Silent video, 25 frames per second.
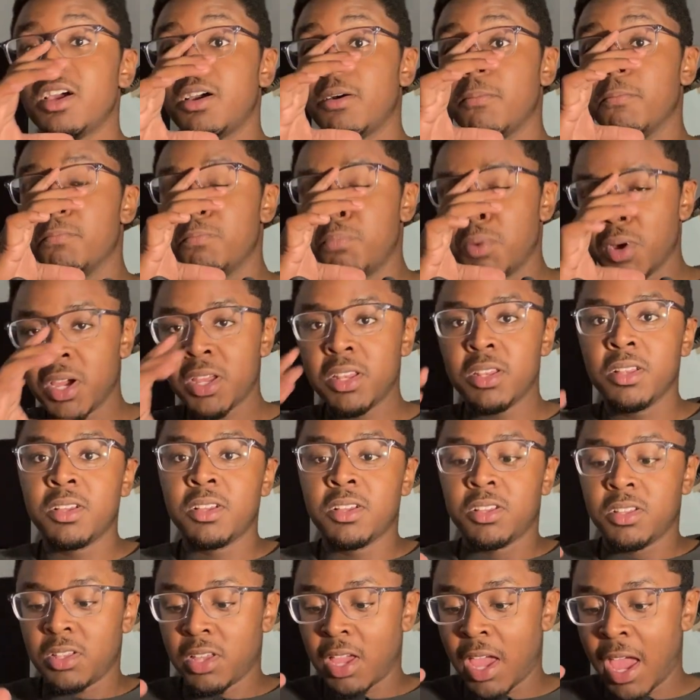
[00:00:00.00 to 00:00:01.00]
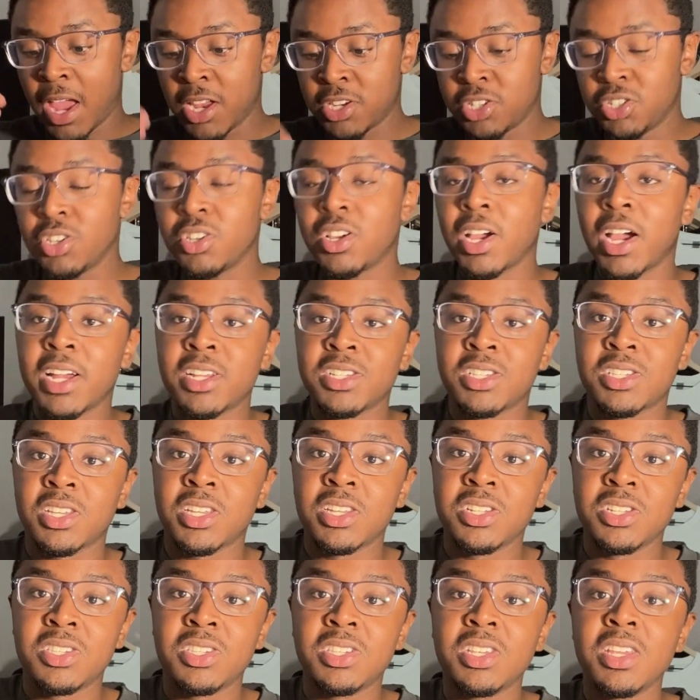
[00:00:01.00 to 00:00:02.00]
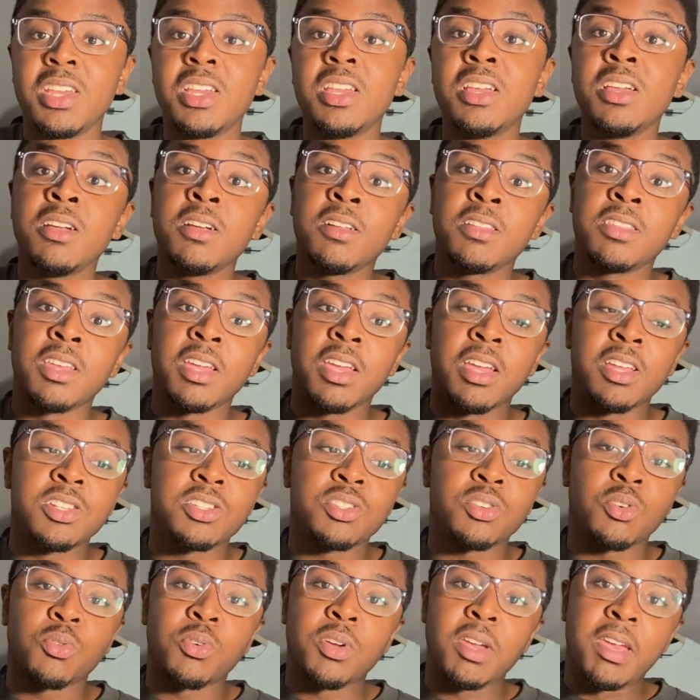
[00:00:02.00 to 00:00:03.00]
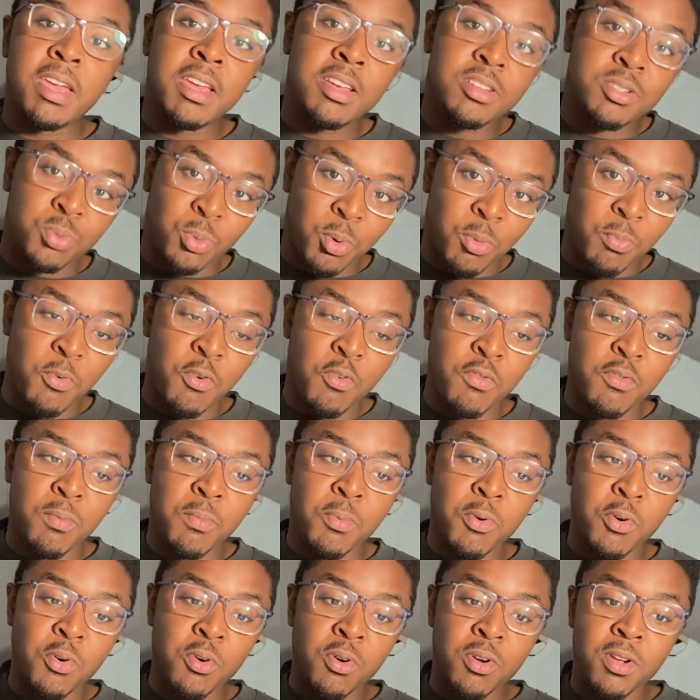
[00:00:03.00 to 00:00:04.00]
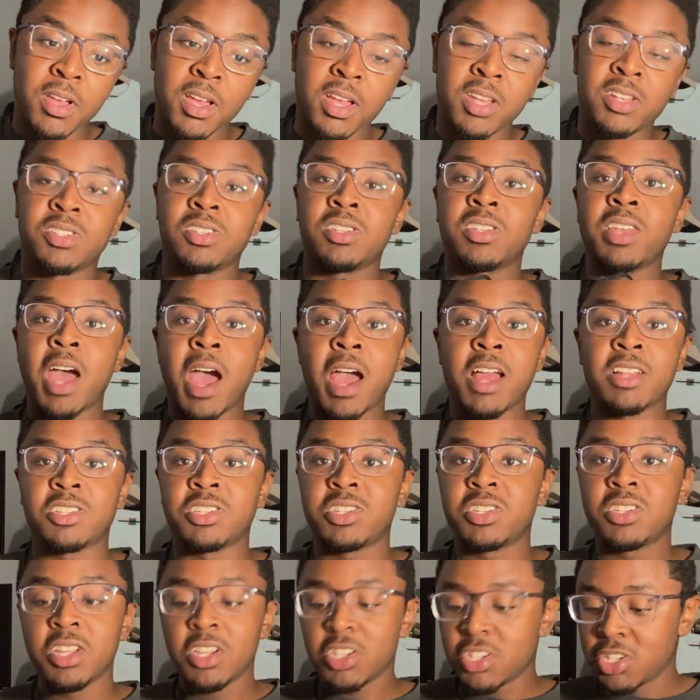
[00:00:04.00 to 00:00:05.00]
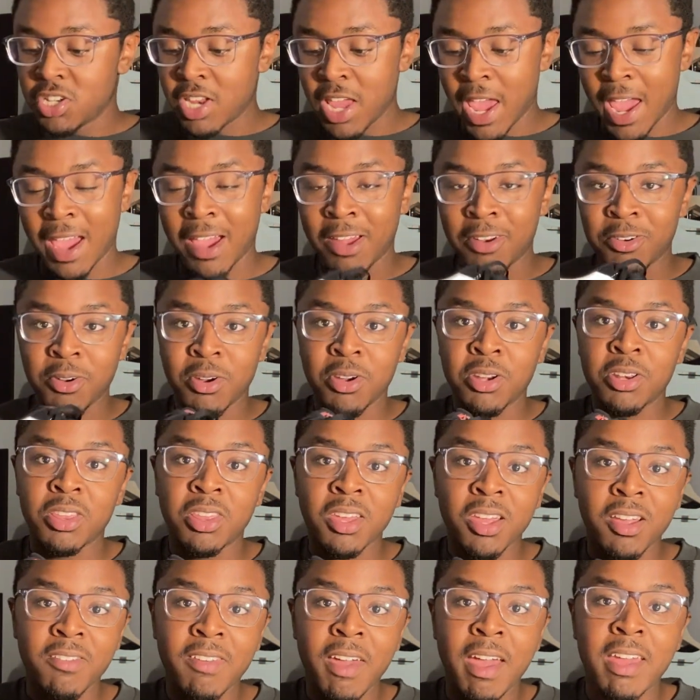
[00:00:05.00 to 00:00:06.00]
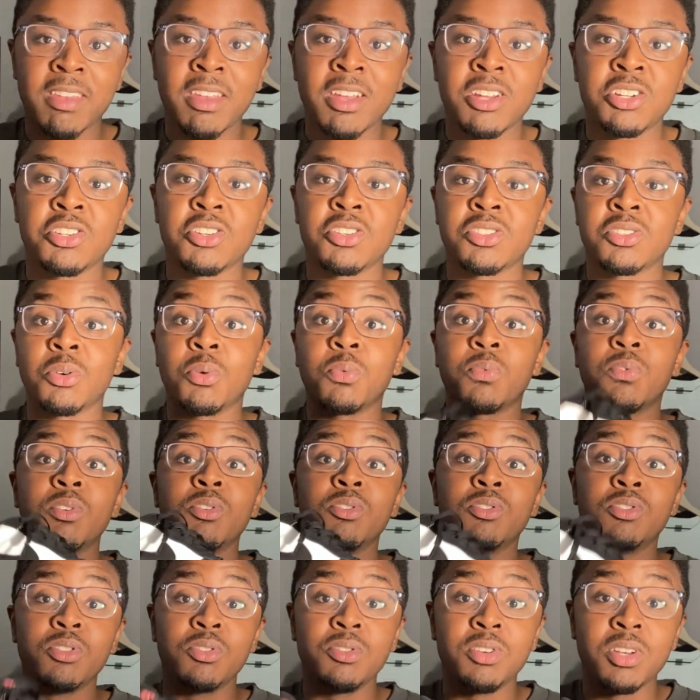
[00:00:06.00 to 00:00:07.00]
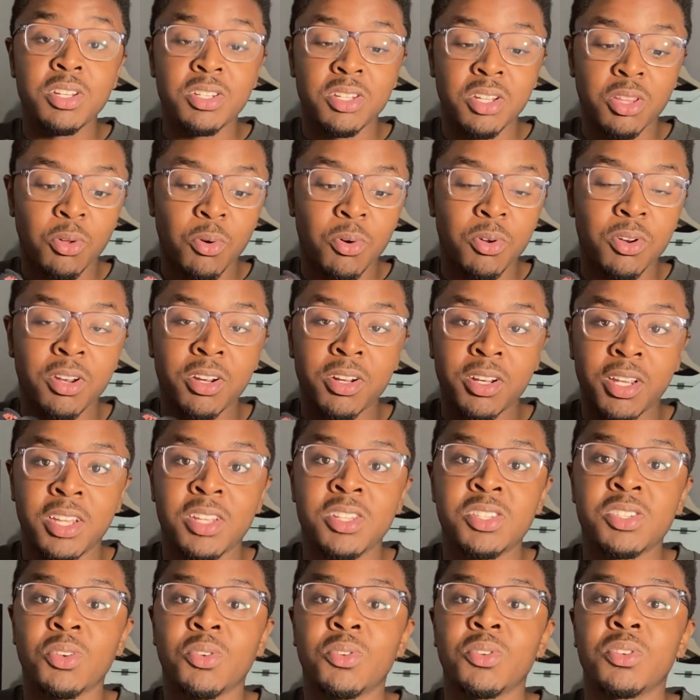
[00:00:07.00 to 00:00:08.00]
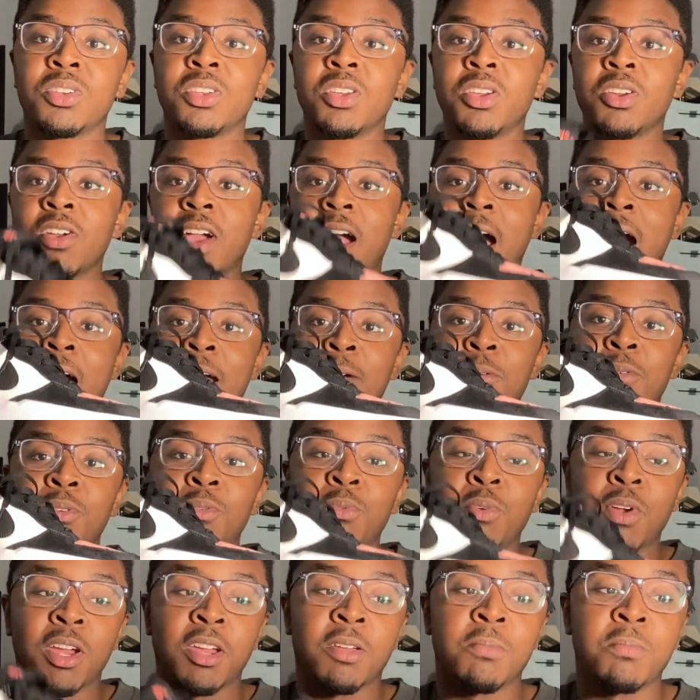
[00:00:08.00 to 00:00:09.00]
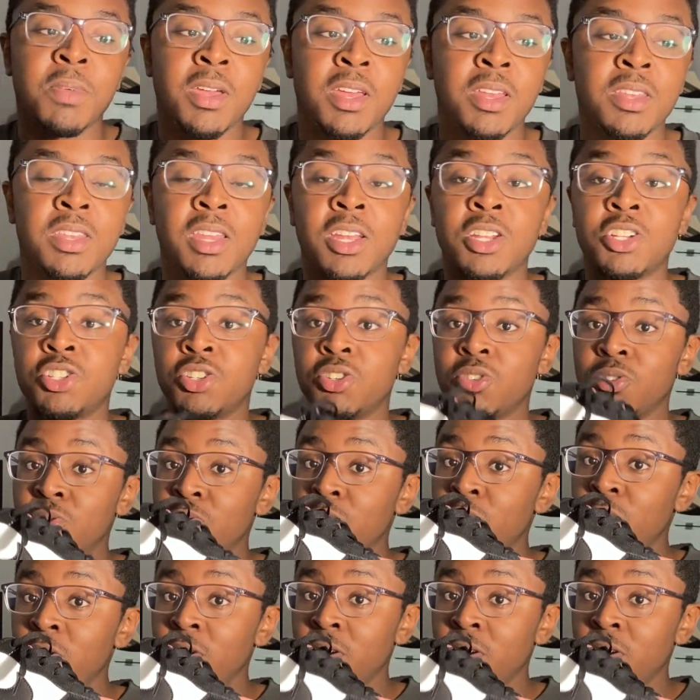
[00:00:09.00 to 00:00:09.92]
But as you guys can see, the insole is removable. It's not stitched down or anything of that nature. So if you do need to throw another insole in here, I would recommend that you